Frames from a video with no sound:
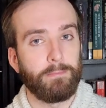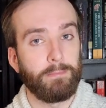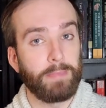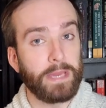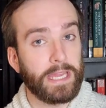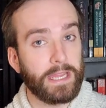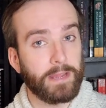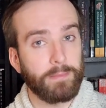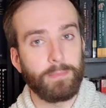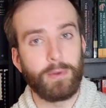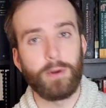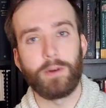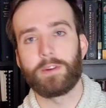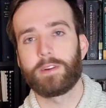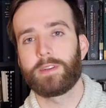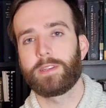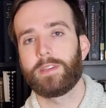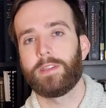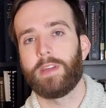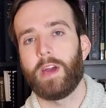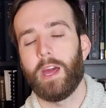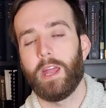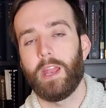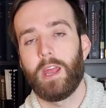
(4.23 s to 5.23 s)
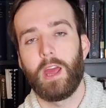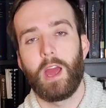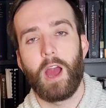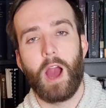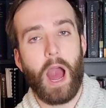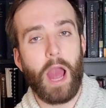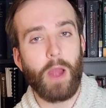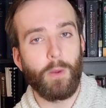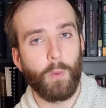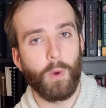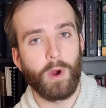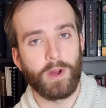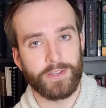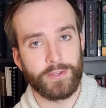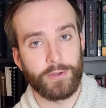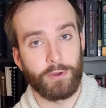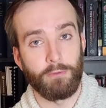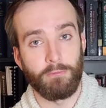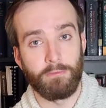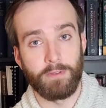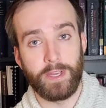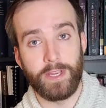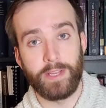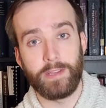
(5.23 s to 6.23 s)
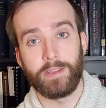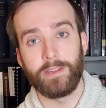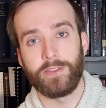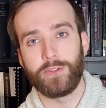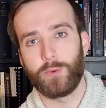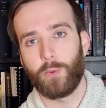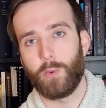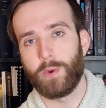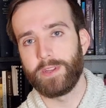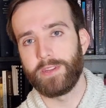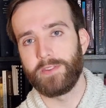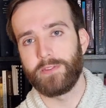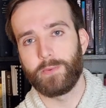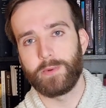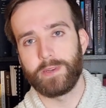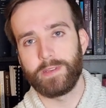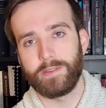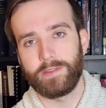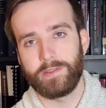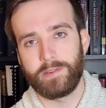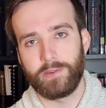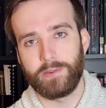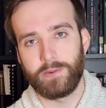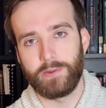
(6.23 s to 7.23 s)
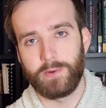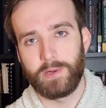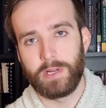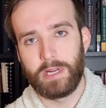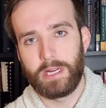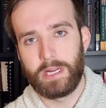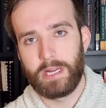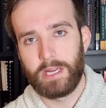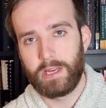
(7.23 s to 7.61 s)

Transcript: big books that I want to read in twenty twenty-two.